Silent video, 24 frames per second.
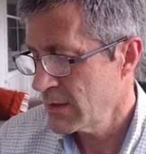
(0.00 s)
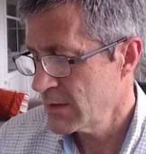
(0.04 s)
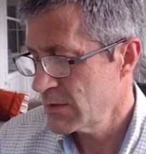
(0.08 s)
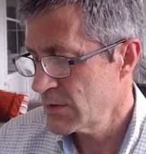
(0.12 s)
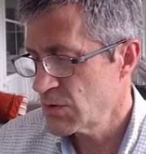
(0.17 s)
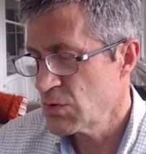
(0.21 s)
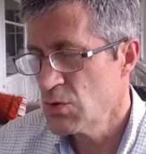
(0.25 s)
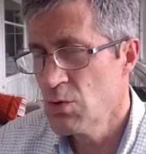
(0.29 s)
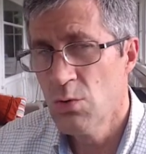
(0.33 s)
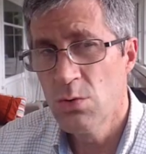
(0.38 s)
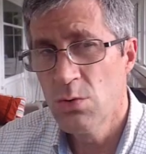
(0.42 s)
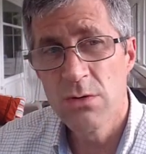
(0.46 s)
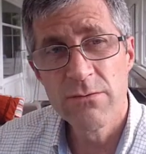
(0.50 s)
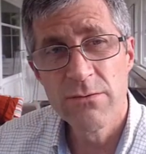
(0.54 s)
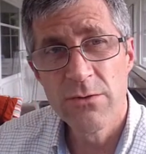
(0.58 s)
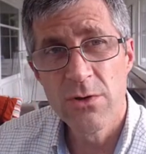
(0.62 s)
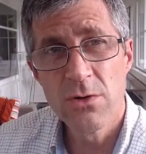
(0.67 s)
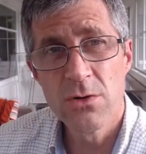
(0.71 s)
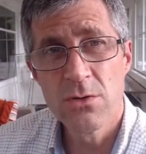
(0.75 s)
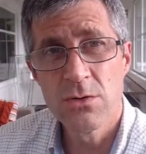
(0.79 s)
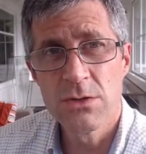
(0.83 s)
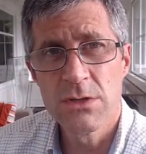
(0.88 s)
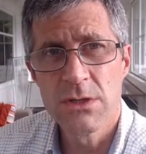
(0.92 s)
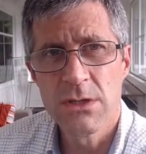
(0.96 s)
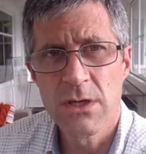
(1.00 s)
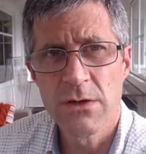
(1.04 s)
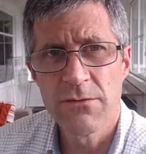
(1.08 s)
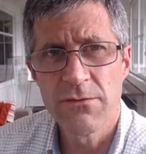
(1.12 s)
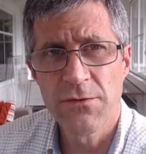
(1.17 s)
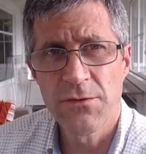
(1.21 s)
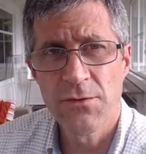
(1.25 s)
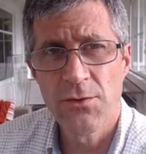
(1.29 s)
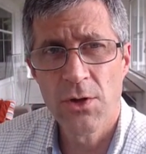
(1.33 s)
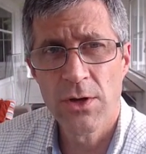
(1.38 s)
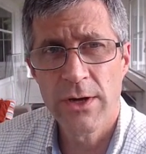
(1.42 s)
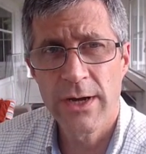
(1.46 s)
2 of those get
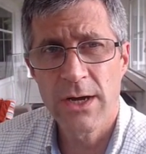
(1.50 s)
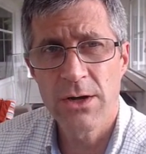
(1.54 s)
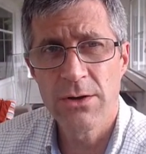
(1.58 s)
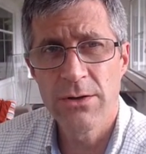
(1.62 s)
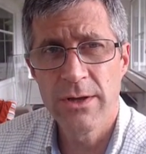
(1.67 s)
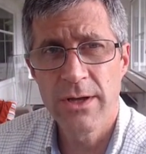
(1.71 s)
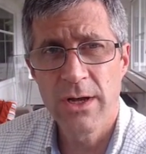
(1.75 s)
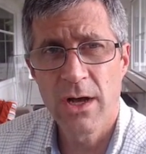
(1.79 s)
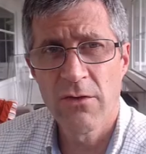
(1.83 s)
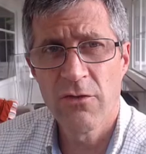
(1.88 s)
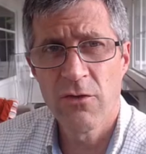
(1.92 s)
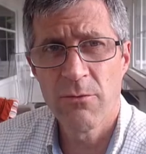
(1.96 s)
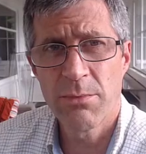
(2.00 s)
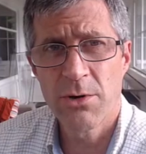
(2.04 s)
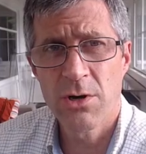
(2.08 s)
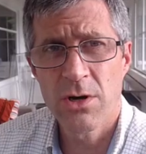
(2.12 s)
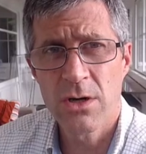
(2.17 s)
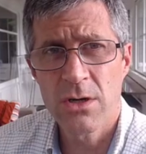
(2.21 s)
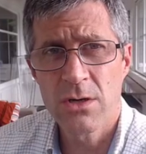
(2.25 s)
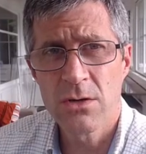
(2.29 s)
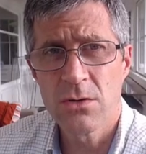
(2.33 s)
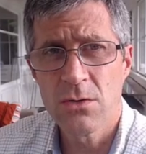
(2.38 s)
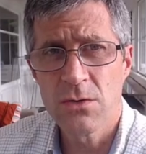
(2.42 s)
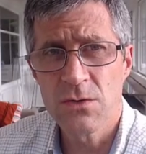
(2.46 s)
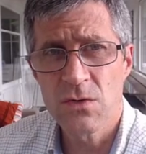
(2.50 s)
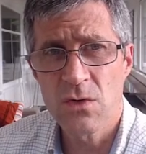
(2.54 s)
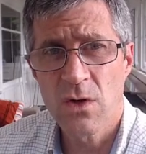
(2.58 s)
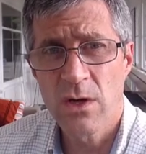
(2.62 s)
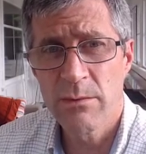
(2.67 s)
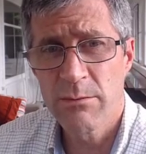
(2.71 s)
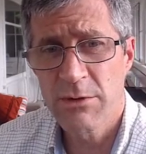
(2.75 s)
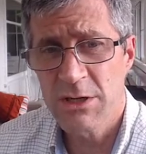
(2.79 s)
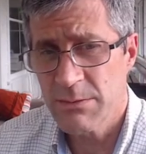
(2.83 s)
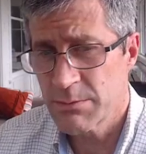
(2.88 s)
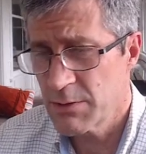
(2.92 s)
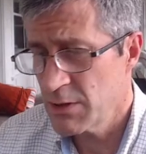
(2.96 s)
flung out in the alpha particle, so I
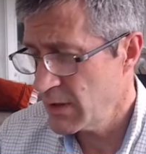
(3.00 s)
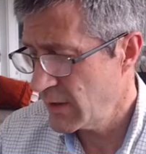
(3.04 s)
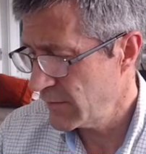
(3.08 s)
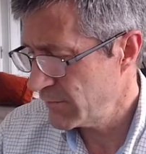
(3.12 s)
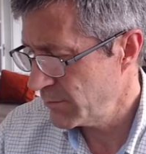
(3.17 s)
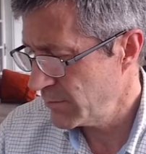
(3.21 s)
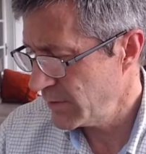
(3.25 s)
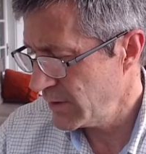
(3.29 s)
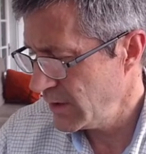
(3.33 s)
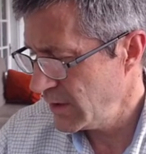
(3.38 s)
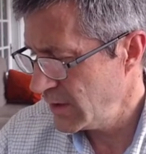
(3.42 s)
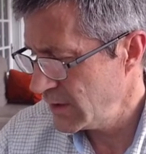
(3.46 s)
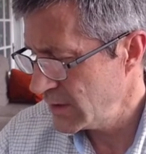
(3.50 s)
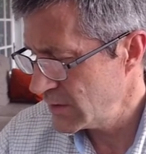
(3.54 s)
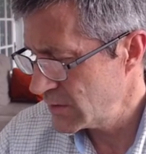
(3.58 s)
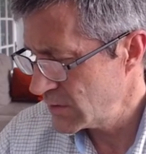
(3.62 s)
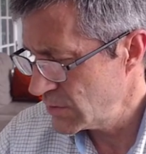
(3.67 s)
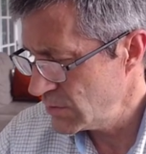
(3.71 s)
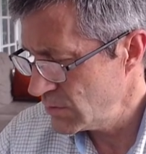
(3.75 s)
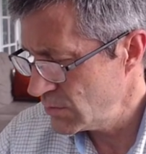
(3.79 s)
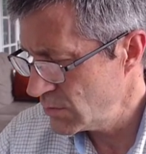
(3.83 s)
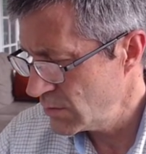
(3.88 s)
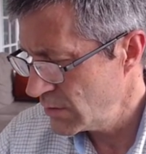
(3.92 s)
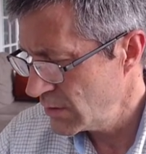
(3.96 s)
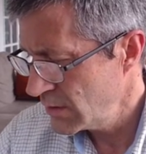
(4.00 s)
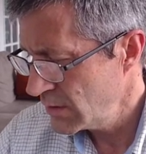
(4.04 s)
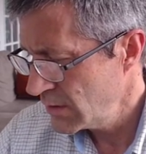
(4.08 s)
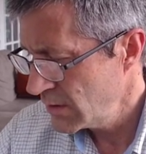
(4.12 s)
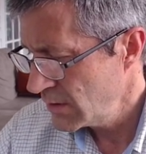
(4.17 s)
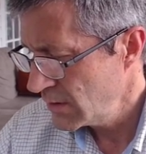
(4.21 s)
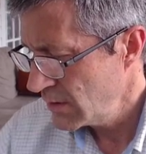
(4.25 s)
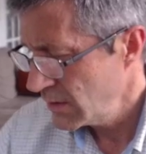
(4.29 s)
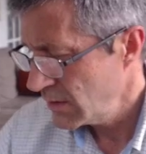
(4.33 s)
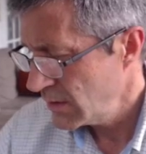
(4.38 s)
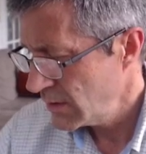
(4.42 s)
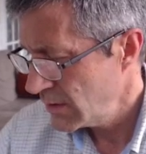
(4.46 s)
must be left with 82.
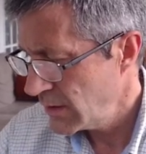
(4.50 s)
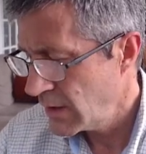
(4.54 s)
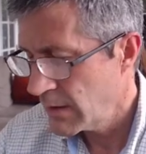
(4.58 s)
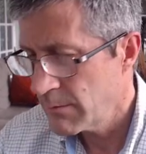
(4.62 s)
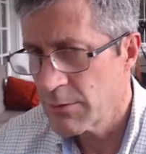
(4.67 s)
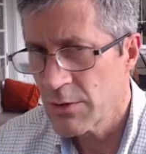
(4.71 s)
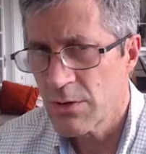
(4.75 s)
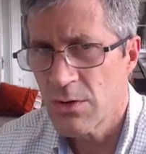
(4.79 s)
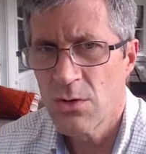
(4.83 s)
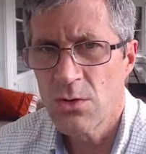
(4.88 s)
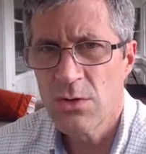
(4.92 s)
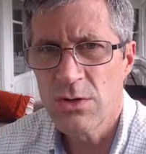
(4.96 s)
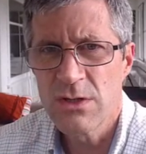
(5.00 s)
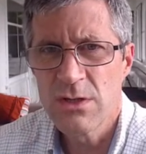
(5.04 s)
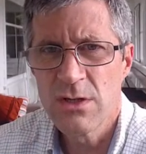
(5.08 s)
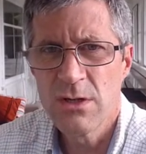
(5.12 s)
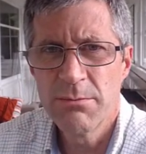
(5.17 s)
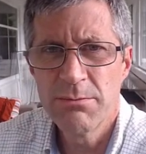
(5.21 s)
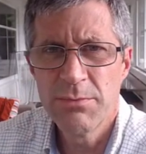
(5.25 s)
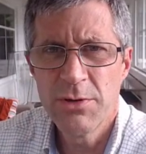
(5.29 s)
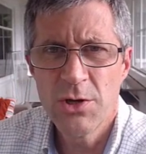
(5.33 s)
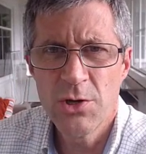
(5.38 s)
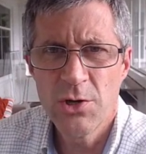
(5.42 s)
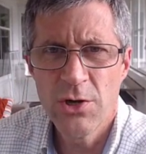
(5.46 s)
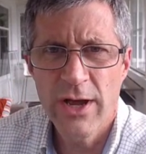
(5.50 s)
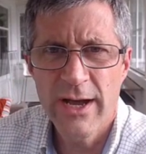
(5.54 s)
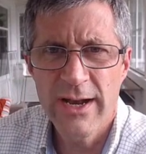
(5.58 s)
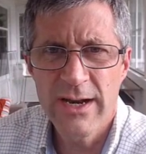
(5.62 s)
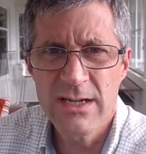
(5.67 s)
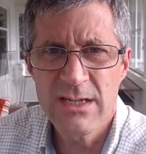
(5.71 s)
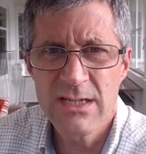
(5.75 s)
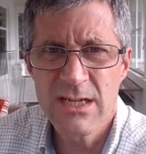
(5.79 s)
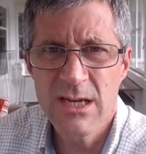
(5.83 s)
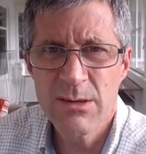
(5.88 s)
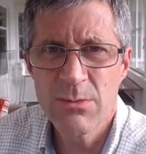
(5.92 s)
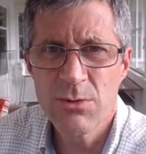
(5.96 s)
Now I'm going to go to the
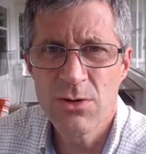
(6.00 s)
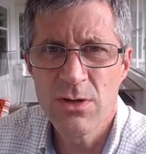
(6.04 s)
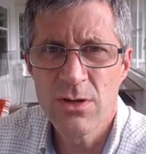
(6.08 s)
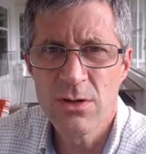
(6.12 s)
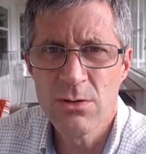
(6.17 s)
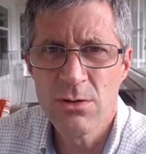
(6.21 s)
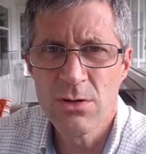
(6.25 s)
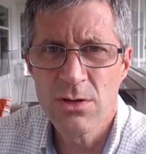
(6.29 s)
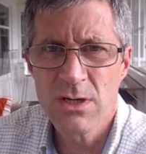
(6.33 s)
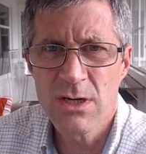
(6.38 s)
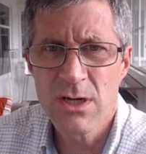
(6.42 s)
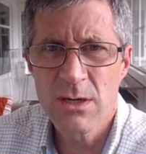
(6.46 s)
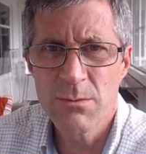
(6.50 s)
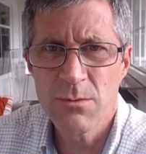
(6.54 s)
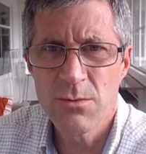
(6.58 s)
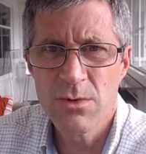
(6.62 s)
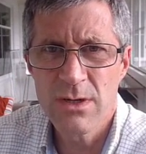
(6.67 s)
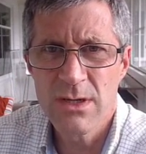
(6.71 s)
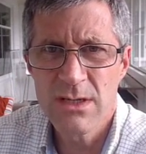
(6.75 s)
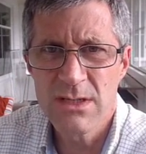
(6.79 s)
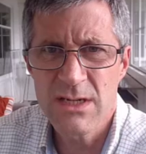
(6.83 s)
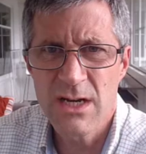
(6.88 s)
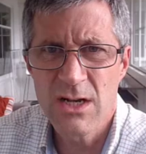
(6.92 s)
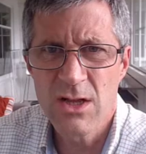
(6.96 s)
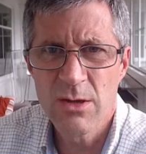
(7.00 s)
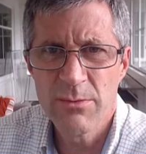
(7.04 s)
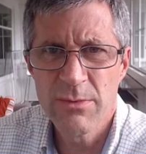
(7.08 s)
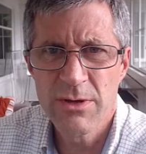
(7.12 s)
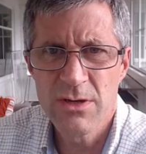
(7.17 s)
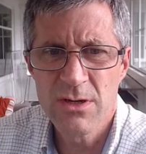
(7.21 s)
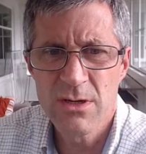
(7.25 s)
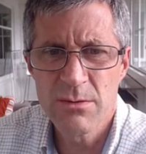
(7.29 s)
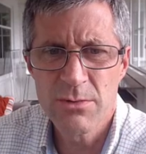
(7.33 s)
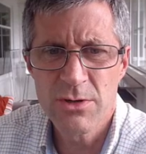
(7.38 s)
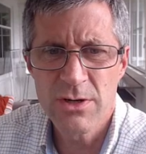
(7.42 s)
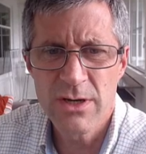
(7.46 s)
periodic table and look up what is element number